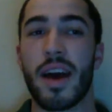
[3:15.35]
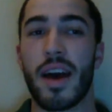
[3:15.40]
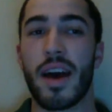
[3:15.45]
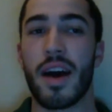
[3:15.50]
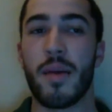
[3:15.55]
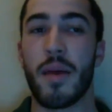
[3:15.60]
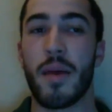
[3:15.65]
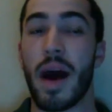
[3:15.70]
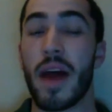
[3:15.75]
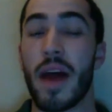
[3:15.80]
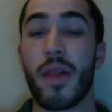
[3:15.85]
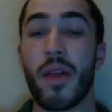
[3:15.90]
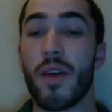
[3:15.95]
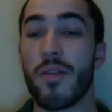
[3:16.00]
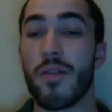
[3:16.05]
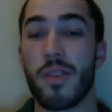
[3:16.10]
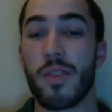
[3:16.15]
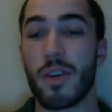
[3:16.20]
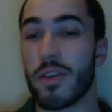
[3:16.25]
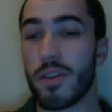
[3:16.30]
I
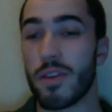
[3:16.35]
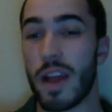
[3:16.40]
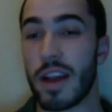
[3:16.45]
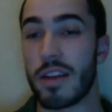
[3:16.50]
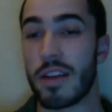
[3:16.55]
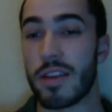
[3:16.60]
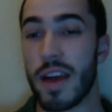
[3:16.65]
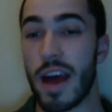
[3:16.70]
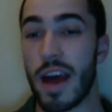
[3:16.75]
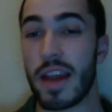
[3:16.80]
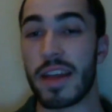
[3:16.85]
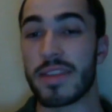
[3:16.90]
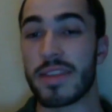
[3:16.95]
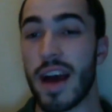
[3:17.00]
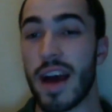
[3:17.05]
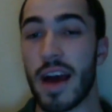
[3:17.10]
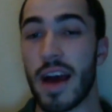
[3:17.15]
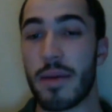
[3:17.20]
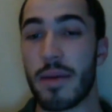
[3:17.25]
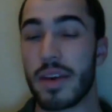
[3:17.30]
love Lillard
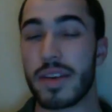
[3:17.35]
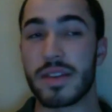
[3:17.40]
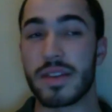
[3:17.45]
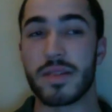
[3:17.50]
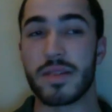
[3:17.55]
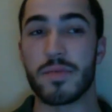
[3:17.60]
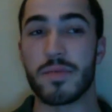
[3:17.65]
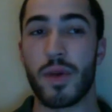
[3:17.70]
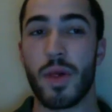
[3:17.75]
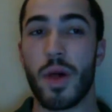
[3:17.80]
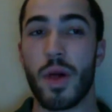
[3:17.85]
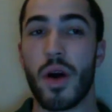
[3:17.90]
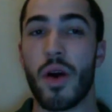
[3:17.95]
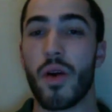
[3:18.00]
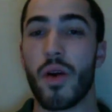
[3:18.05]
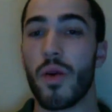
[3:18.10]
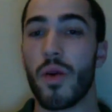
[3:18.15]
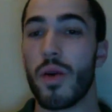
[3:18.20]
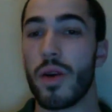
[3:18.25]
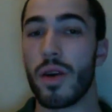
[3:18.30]
anytime he's
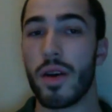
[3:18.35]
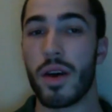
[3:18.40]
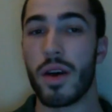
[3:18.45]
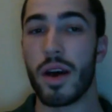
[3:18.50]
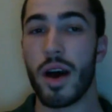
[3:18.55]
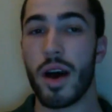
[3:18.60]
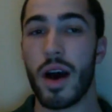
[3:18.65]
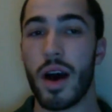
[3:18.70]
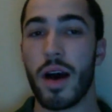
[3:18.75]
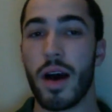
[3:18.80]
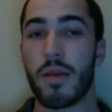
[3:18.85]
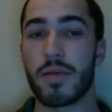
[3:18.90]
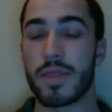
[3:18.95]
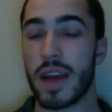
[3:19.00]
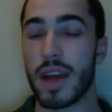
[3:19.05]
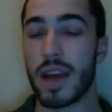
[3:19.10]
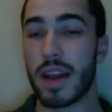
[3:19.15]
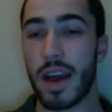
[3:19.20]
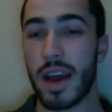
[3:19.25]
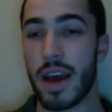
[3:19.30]
below
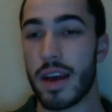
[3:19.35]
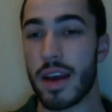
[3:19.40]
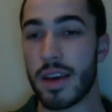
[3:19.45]
10K.